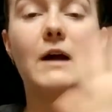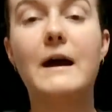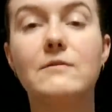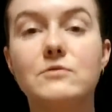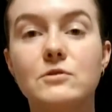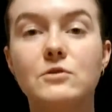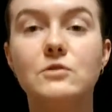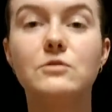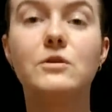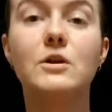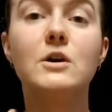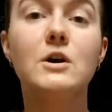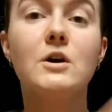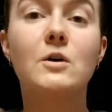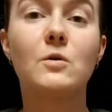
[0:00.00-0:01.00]
afternoon
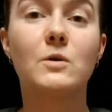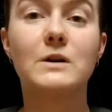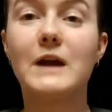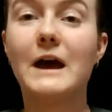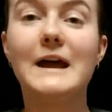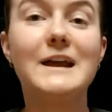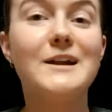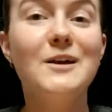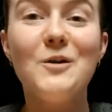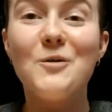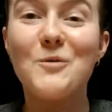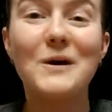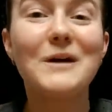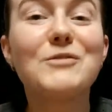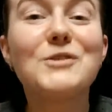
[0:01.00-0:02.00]
or night
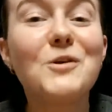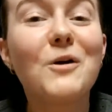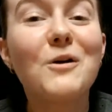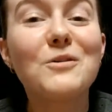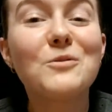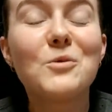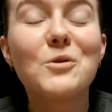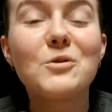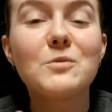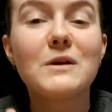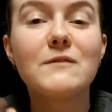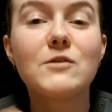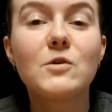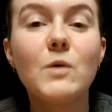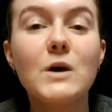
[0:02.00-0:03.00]
or wherever you are in the world
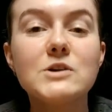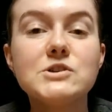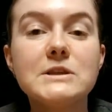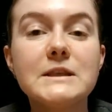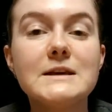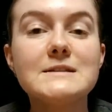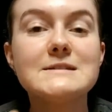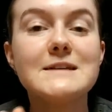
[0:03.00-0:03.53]
whenever you're watching this.